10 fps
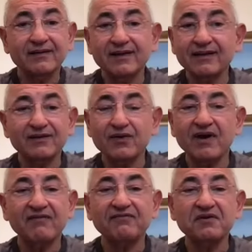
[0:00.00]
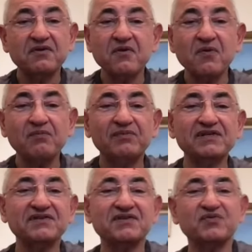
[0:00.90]
then you have no
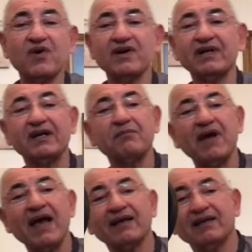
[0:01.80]
business wanting her back,